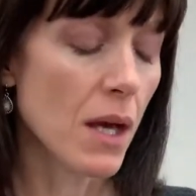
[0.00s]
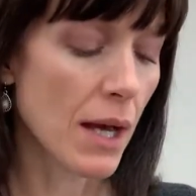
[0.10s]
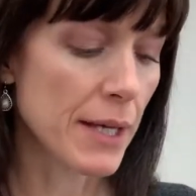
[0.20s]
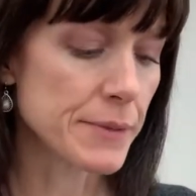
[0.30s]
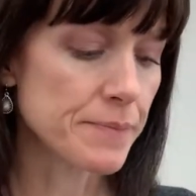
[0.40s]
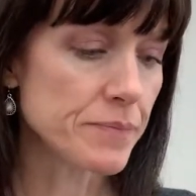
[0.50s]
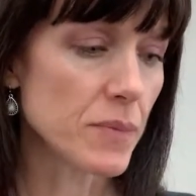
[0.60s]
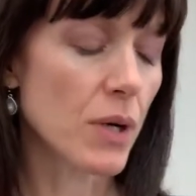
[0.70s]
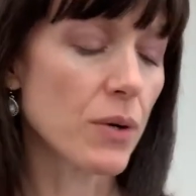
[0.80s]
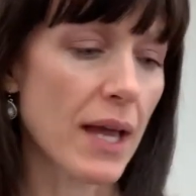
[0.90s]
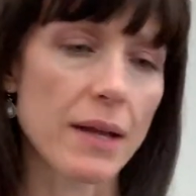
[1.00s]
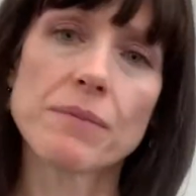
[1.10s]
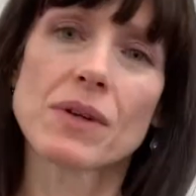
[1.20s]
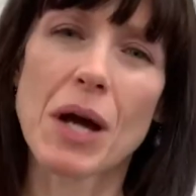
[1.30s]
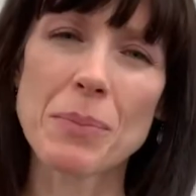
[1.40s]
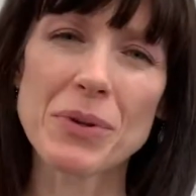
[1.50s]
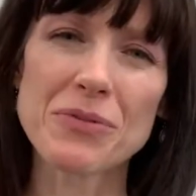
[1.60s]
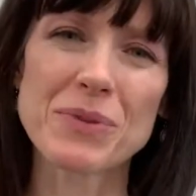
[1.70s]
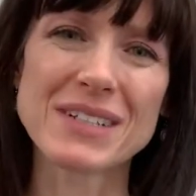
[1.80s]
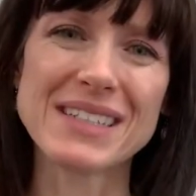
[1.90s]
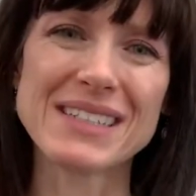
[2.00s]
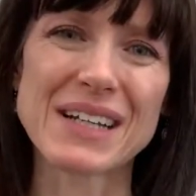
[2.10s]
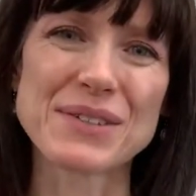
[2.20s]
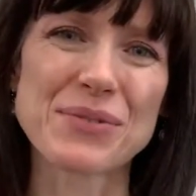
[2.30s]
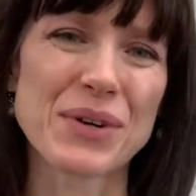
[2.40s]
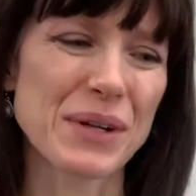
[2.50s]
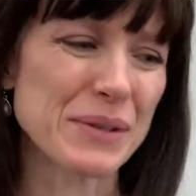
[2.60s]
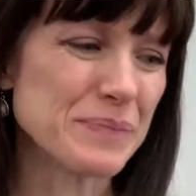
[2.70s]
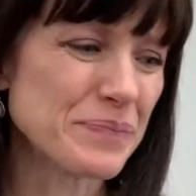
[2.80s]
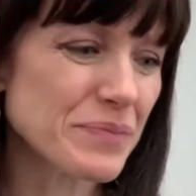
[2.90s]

Um, okay, couple of more details for you.